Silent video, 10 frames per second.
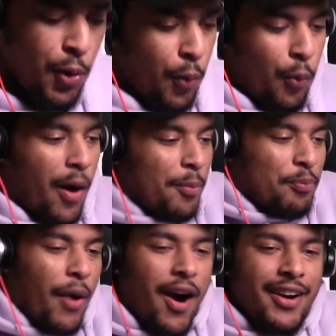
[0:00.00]
What
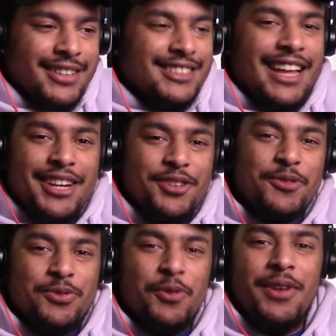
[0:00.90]
bar is letting you
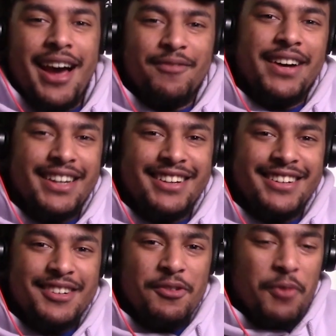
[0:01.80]
do that, my
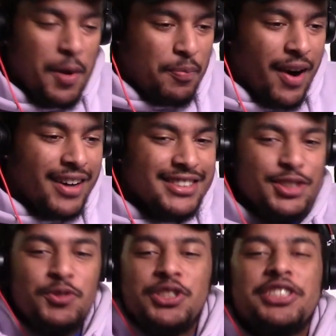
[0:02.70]
nigga? What bar is letting
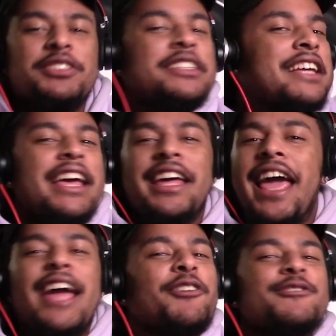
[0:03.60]
you just
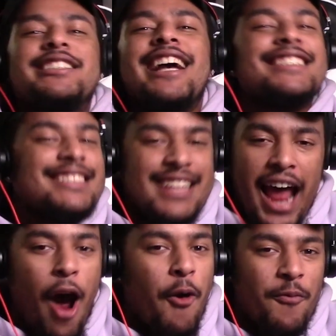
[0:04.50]
air chest it
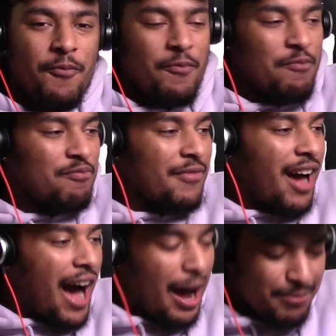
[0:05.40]
out?
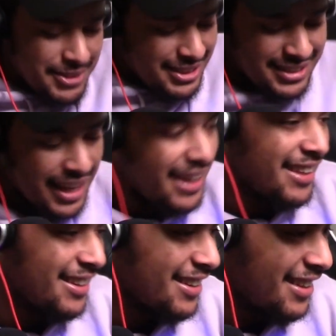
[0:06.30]
I'm just saying.